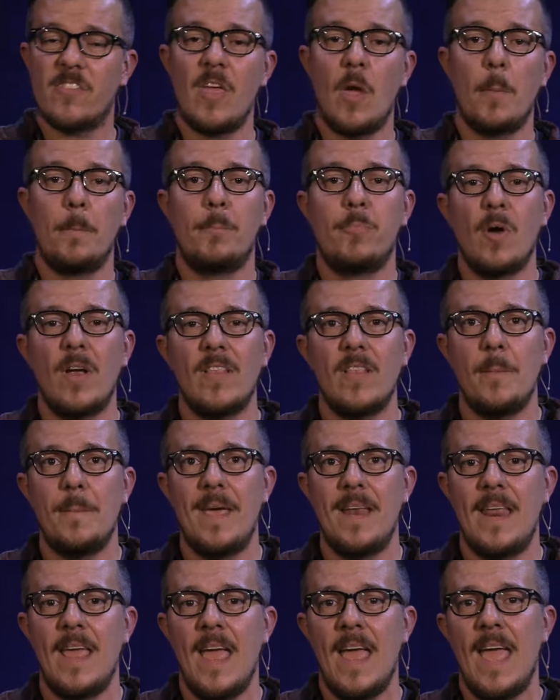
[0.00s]
They would bring them
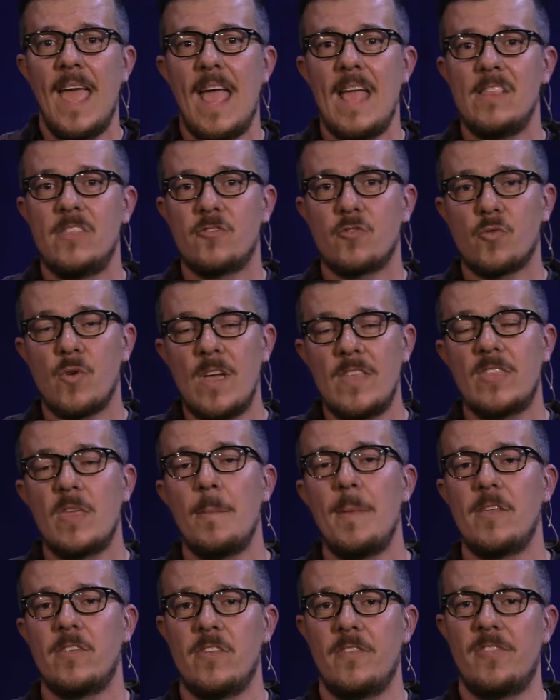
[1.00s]
in and treat
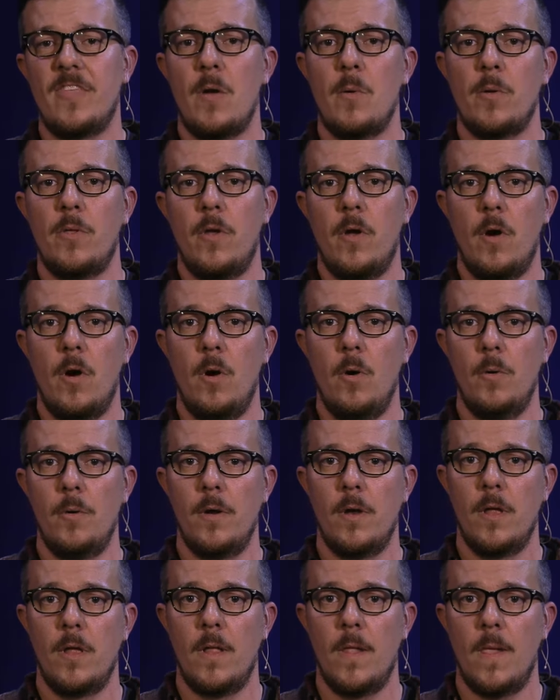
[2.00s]
them as if they were their own.